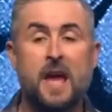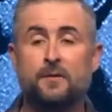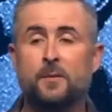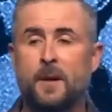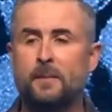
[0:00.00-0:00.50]

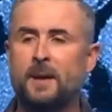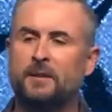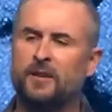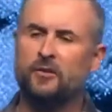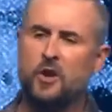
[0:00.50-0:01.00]
Have you been
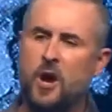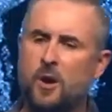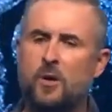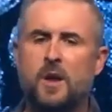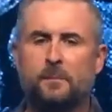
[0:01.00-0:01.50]
baptized?
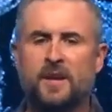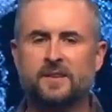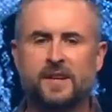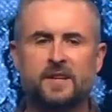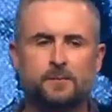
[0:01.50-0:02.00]
No,
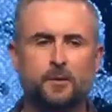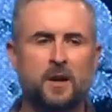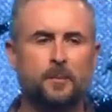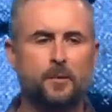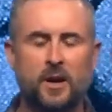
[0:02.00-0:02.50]
because I just
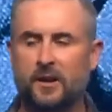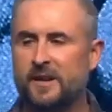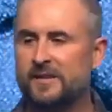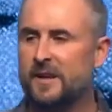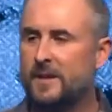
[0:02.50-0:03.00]
prayed a prayer, is